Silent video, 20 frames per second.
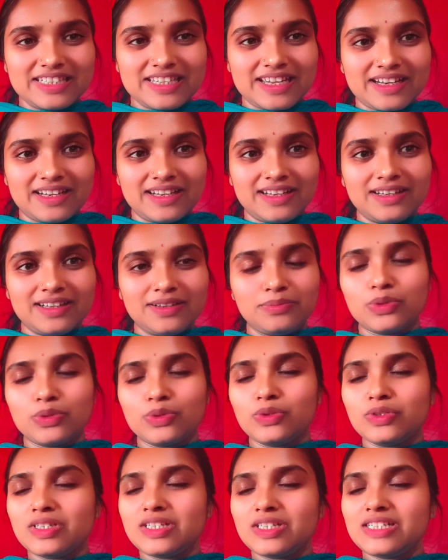channel,
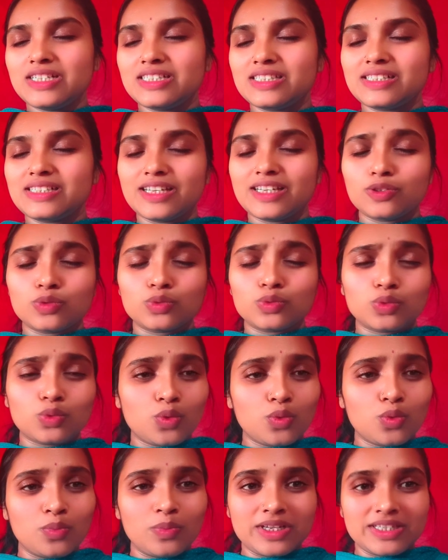because it takes
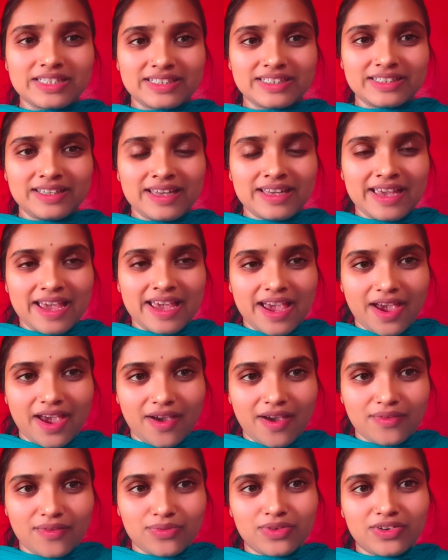so much
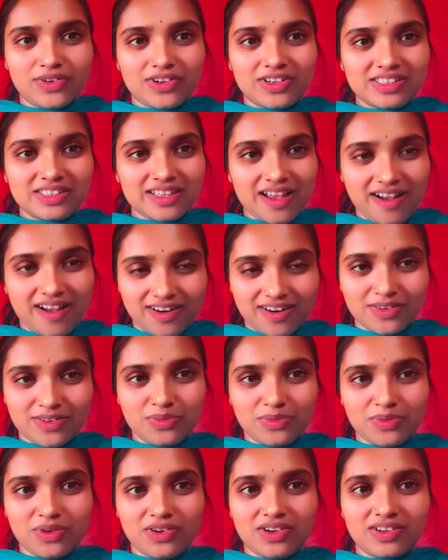efforts,
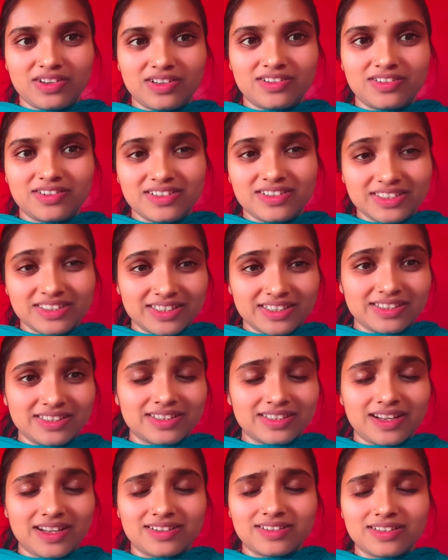hard work,
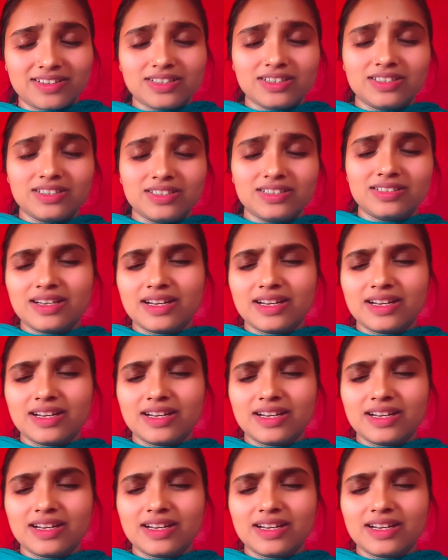consistency.